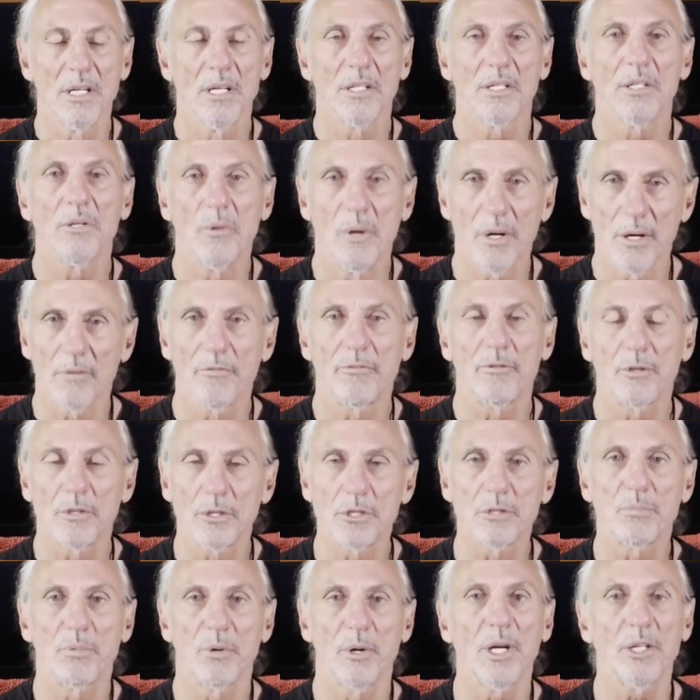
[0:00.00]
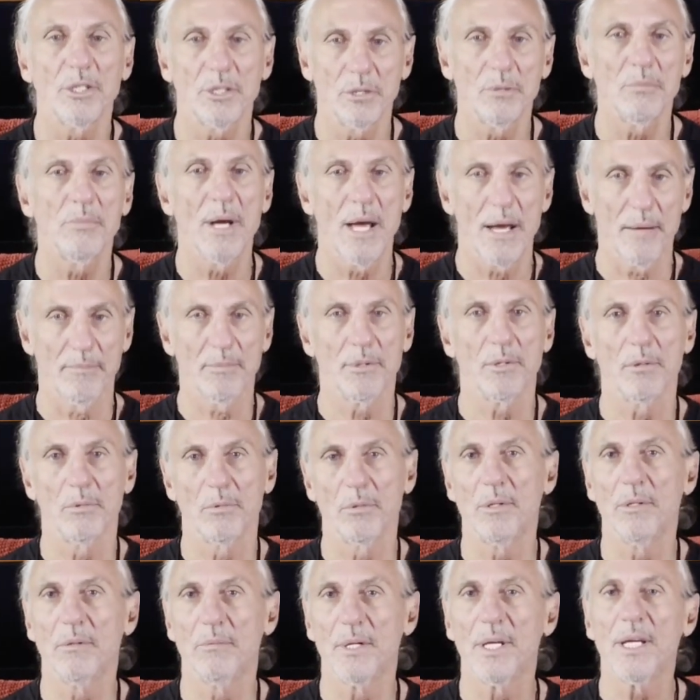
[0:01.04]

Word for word: you want to first pressure map your room,